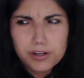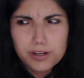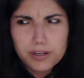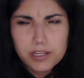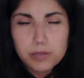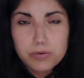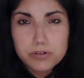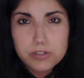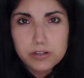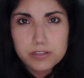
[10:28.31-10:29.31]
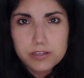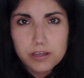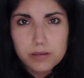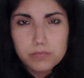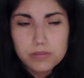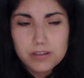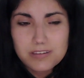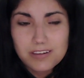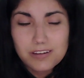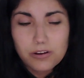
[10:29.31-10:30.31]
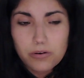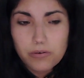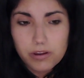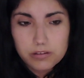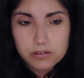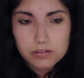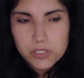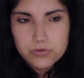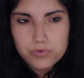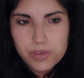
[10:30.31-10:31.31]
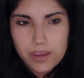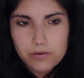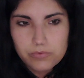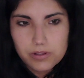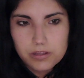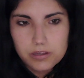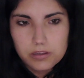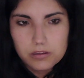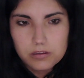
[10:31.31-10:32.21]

90% of the time it's incorrect. You can't really